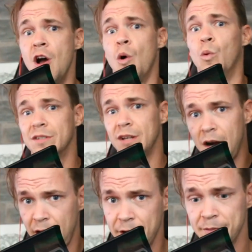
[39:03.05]
was
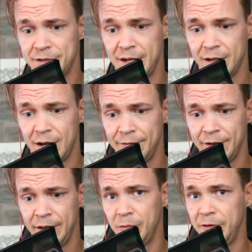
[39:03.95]
100%
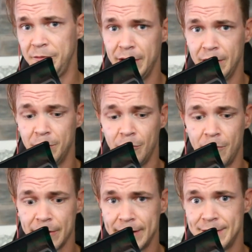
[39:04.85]
confident that we've been in a bull
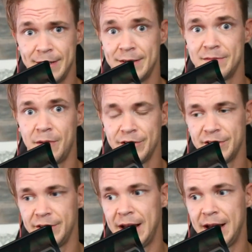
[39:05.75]
market since March,
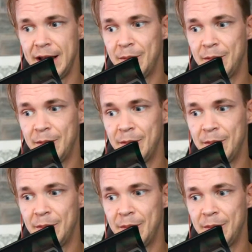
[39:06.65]
and that was like,
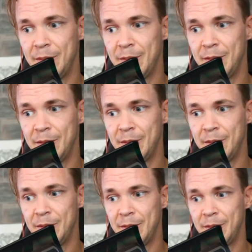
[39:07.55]
woo-wee,
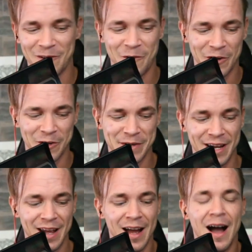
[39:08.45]
that rewarded me
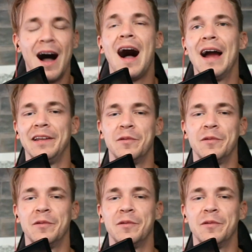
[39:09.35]
highly.